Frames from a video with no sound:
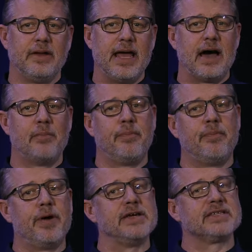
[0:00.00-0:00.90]
Now,
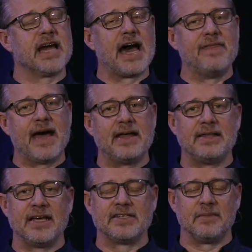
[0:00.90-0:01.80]
praise God,
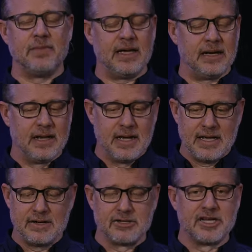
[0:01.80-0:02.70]
that doesn't mean
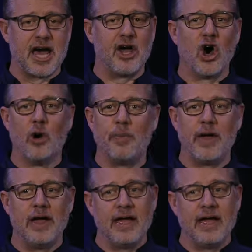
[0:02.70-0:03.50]
there's not hope